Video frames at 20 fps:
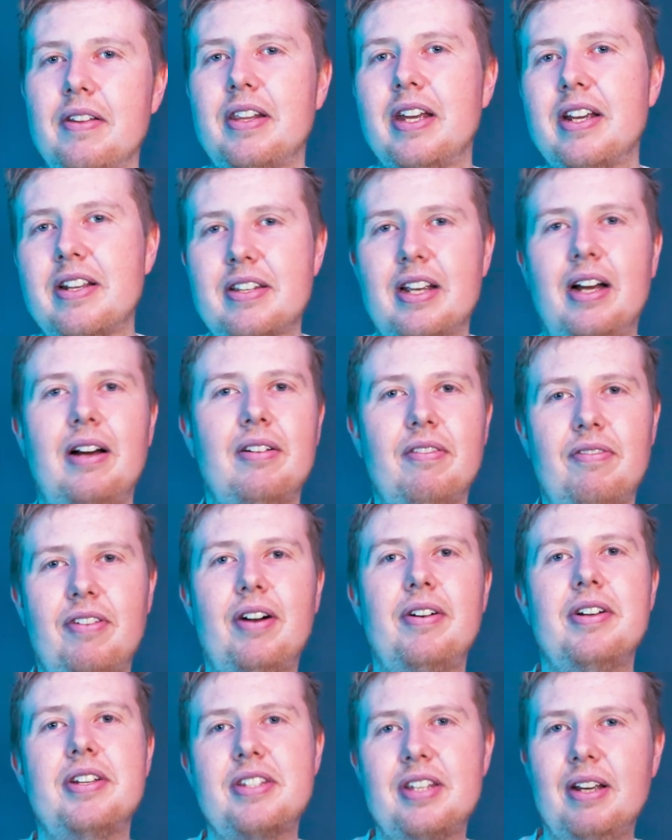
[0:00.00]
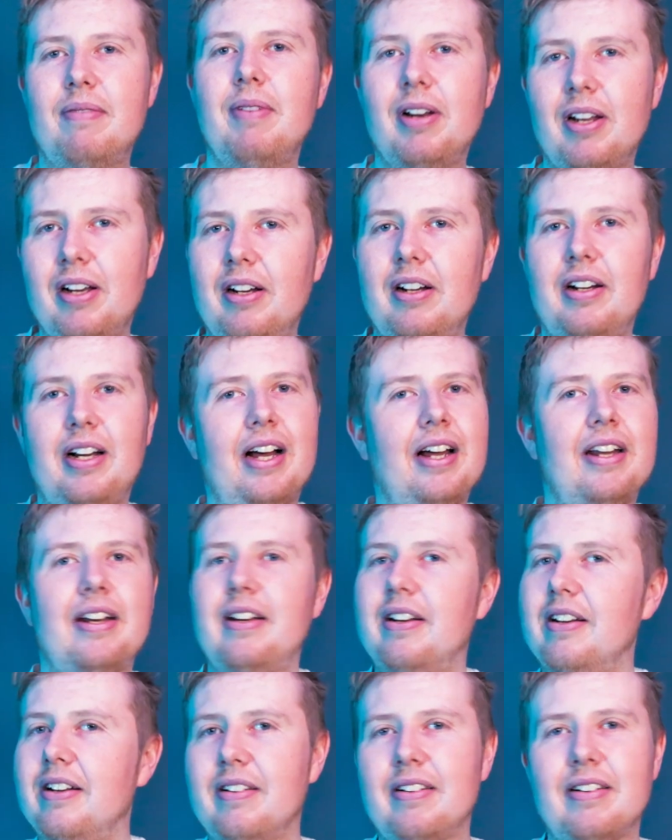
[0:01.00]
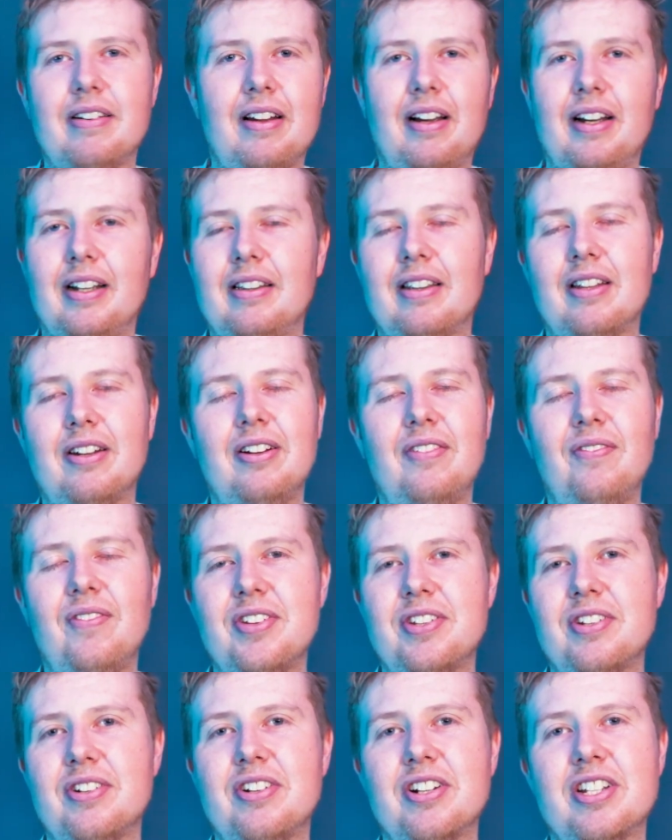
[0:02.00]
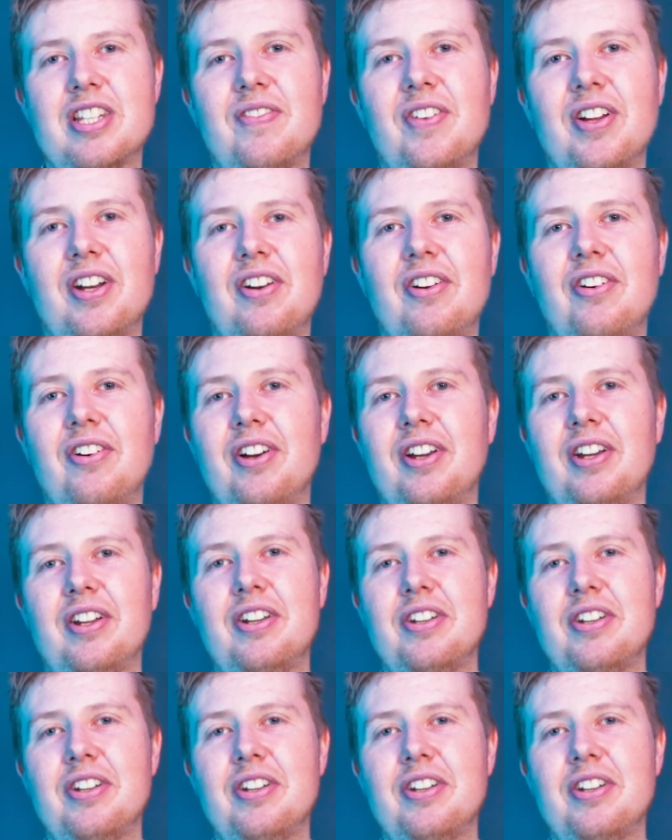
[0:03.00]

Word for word: they sound very similar, and like the numbers are just a bit annoying,